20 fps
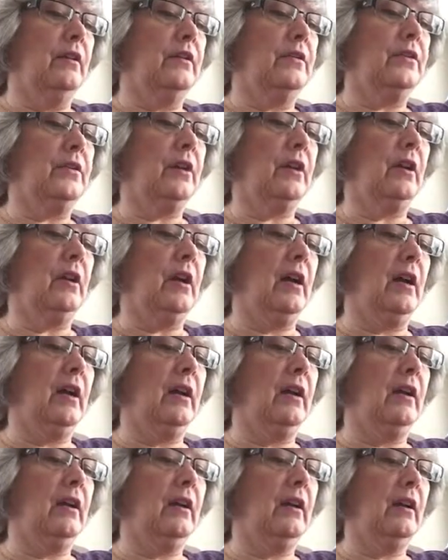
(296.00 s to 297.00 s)

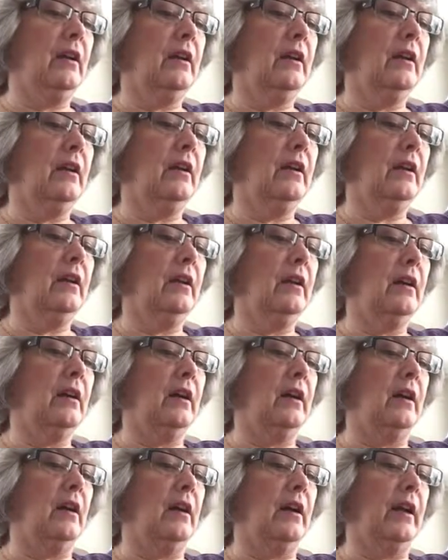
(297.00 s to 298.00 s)

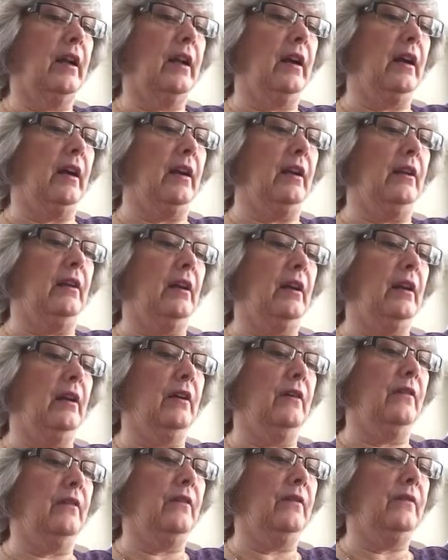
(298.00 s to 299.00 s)
Shigayon
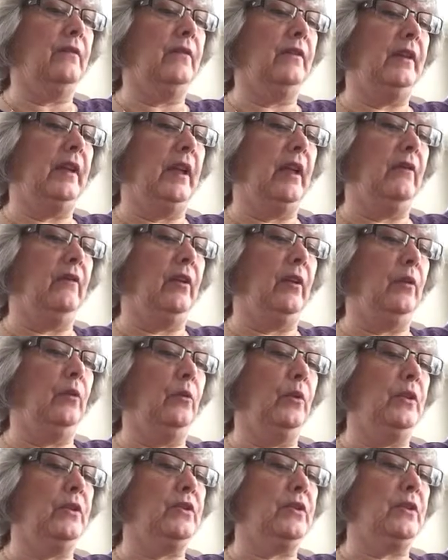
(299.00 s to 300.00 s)
of
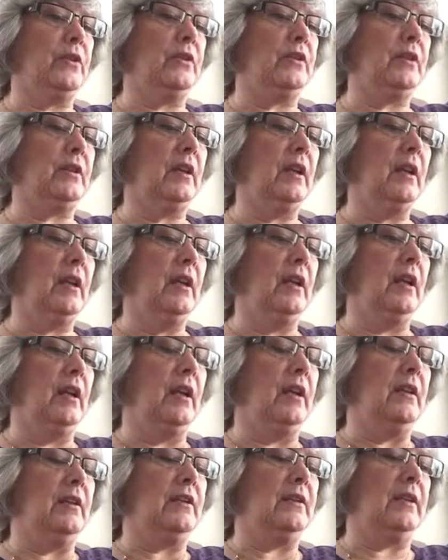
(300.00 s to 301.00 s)
David, which is
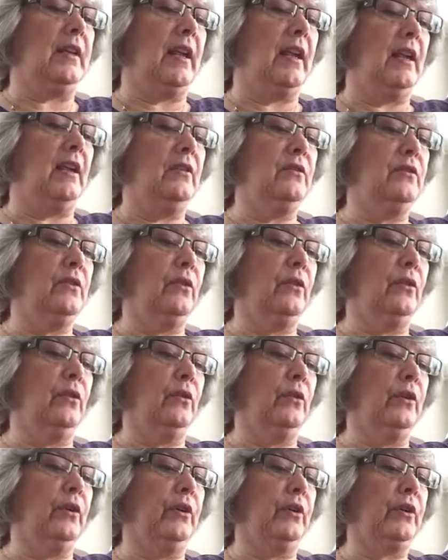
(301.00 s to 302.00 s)
sang unto the
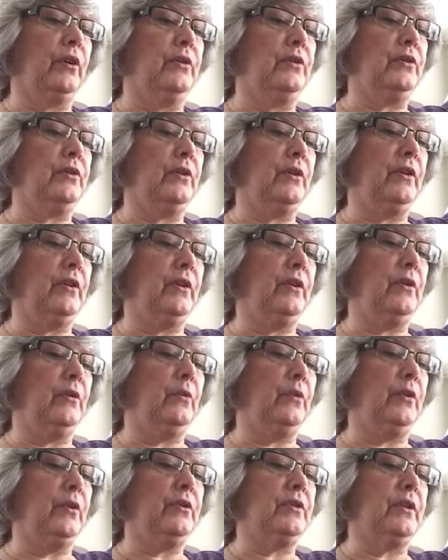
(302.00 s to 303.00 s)
Lord concerning the
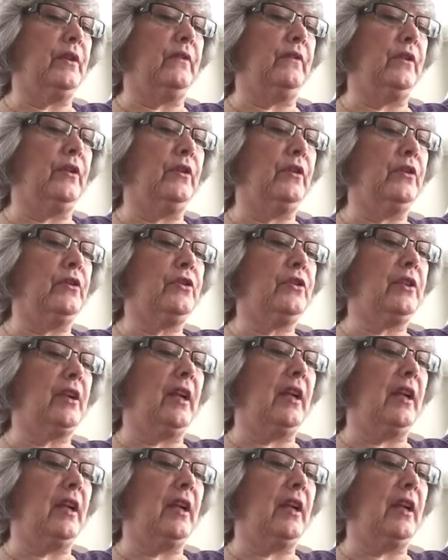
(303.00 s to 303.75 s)
words of Cush